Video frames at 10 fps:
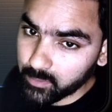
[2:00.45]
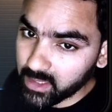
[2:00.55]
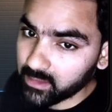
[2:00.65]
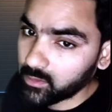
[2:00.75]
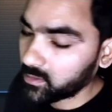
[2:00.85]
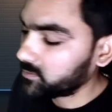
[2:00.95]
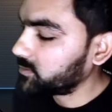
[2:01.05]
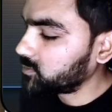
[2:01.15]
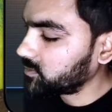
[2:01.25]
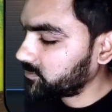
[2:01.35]
sprang out of
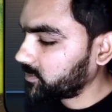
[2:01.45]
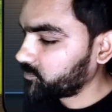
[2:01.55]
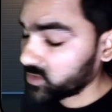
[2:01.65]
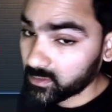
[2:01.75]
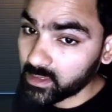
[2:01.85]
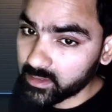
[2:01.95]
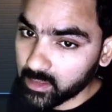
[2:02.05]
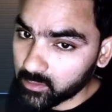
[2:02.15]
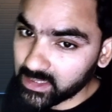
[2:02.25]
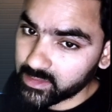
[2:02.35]
the wolf. So that's
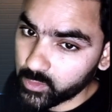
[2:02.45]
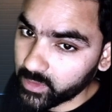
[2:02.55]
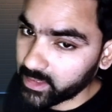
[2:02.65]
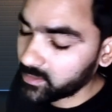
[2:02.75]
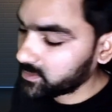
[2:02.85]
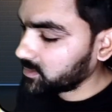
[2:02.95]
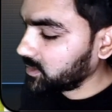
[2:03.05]
how the story ends.